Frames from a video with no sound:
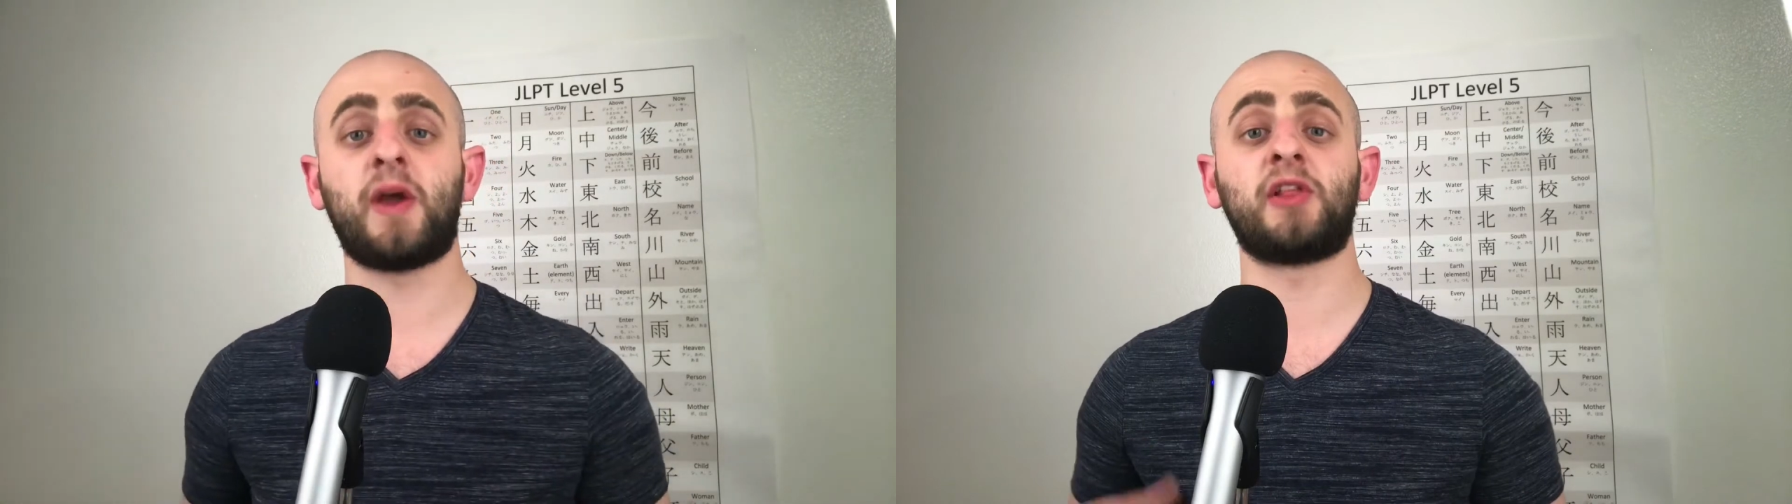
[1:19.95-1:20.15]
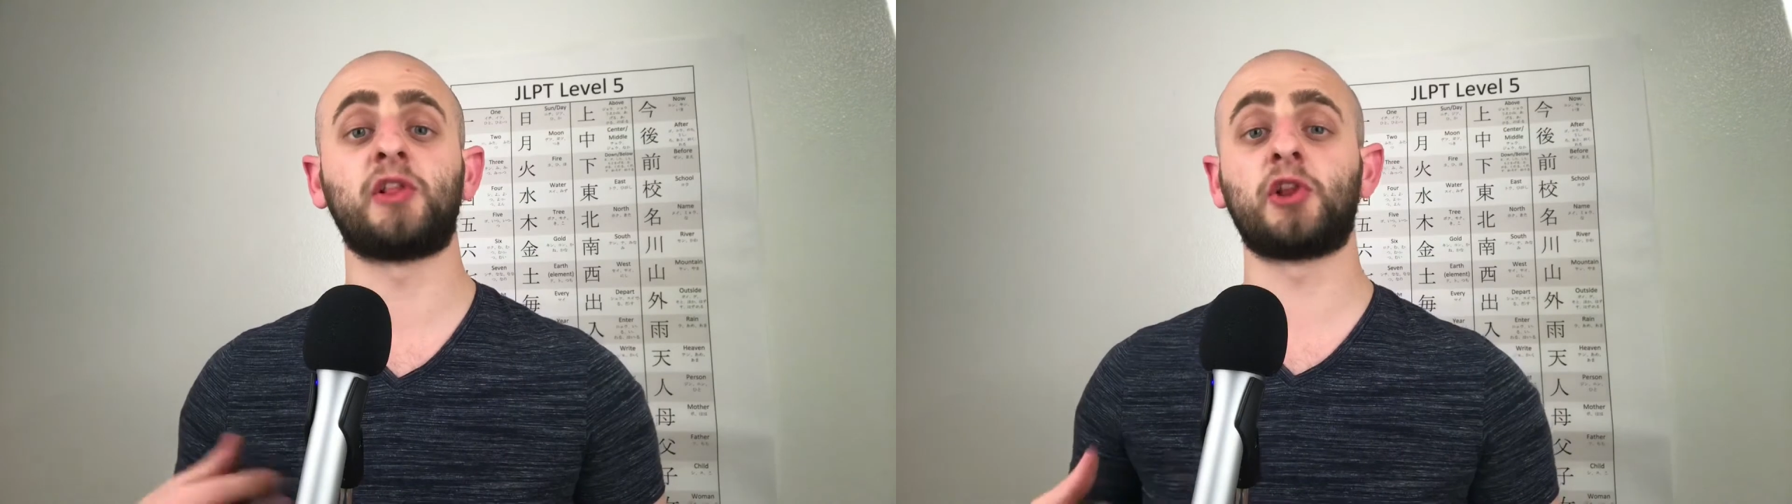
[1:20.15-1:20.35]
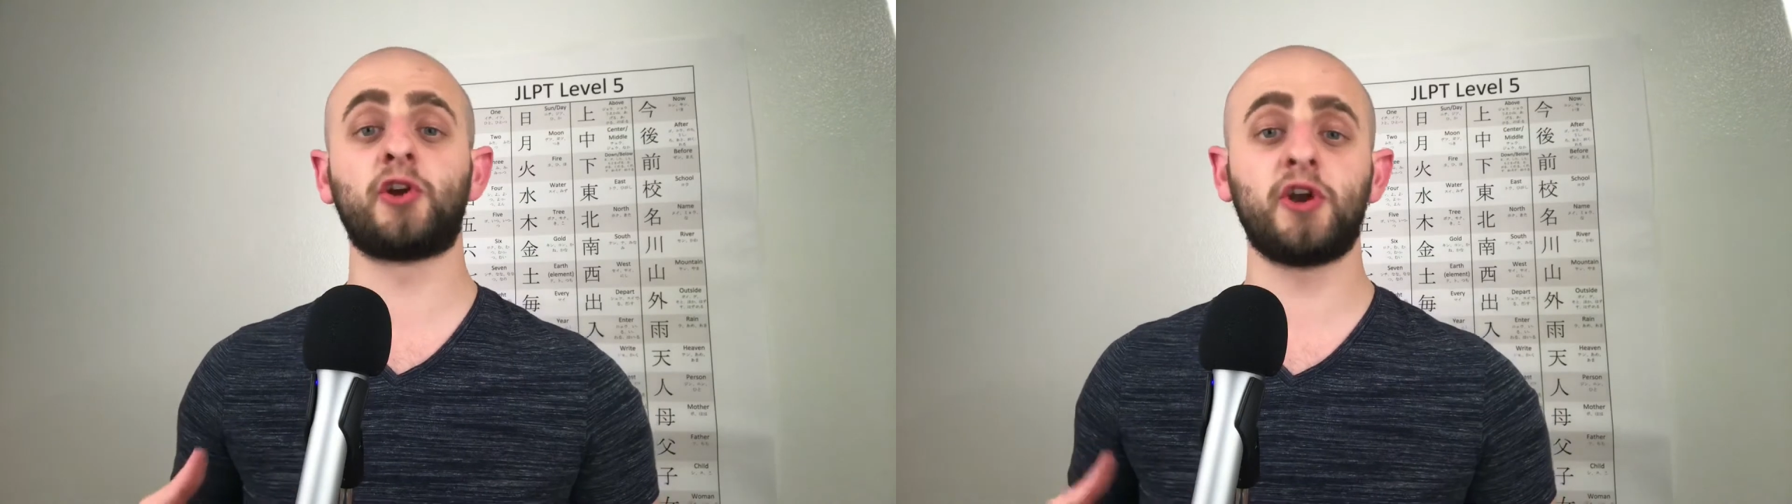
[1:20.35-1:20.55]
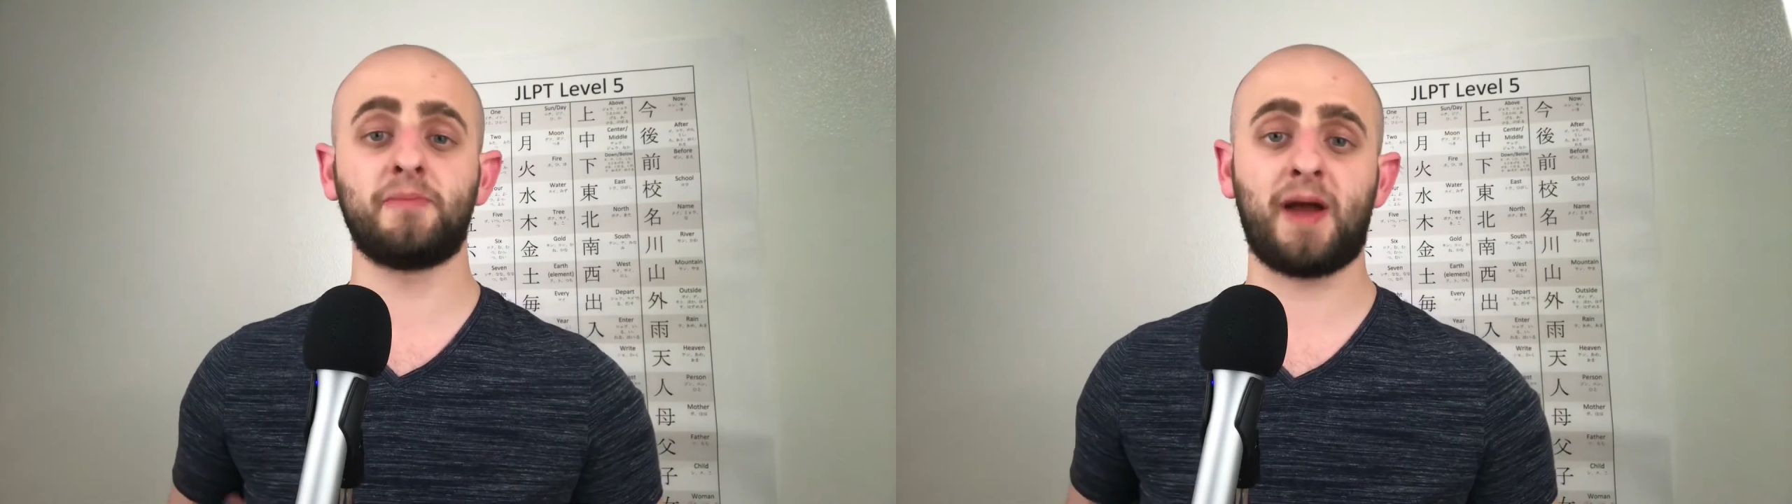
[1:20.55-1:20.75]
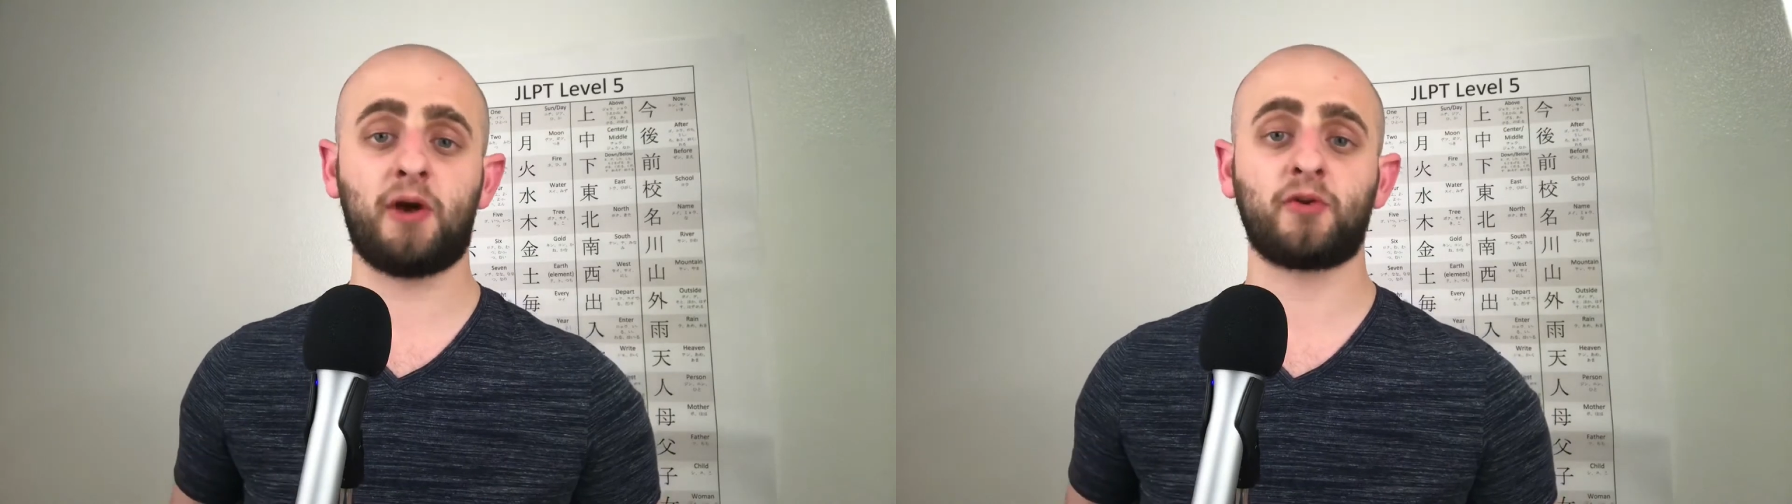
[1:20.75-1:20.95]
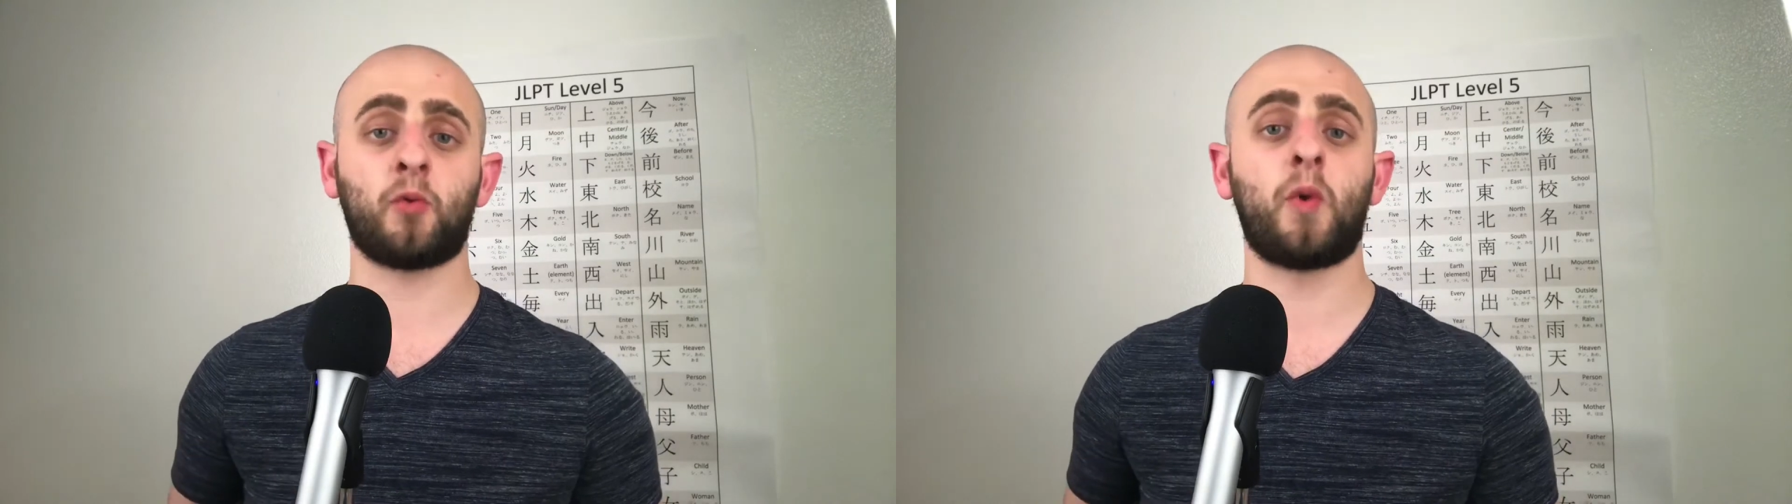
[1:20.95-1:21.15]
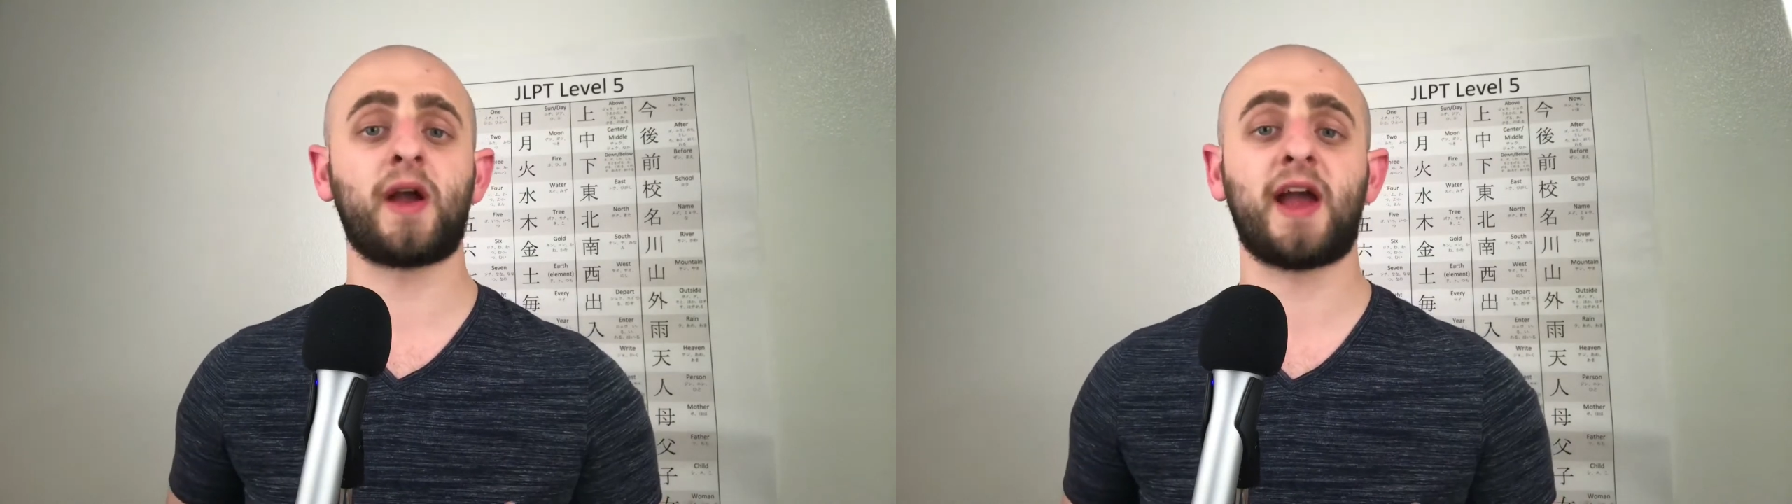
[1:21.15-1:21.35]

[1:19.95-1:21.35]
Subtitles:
and learn about what